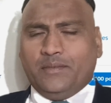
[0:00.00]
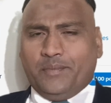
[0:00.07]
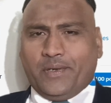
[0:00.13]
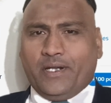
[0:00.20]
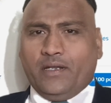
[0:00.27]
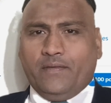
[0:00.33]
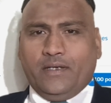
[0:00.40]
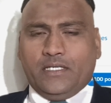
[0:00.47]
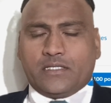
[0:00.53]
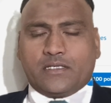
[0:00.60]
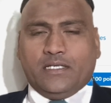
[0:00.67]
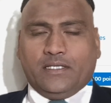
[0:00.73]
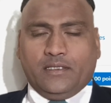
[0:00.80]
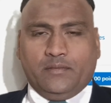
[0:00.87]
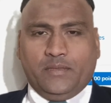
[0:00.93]
the pranava
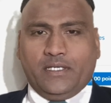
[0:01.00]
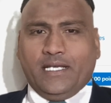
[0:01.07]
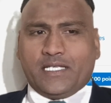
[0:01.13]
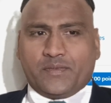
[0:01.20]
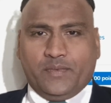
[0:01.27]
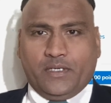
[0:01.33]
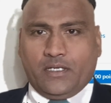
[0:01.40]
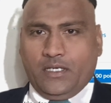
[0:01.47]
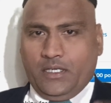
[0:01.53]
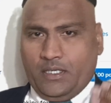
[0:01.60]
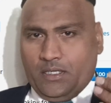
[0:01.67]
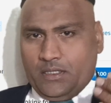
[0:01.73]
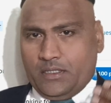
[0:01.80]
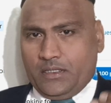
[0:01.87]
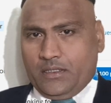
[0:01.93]
is nothing but, as per
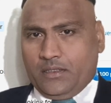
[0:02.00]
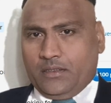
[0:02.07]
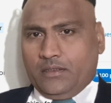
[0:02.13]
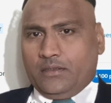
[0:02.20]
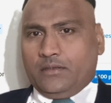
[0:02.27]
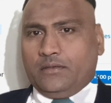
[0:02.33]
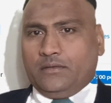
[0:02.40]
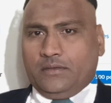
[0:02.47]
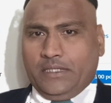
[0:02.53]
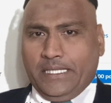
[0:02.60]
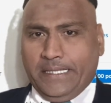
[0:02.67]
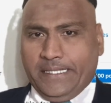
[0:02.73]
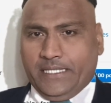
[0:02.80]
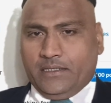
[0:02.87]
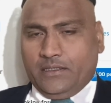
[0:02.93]

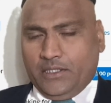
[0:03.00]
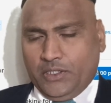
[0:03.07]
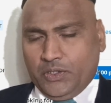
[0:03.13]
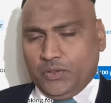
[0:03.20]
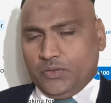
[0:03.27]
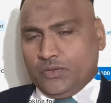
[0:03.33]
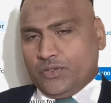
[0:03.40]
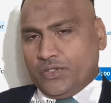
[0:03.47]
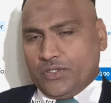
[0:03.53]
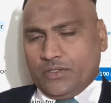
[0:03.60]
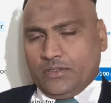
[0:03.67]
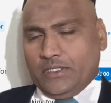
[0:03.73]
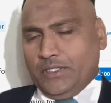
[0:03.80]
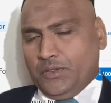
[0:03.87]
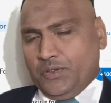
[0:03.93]
Indian
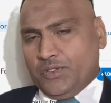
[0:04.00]
Hindus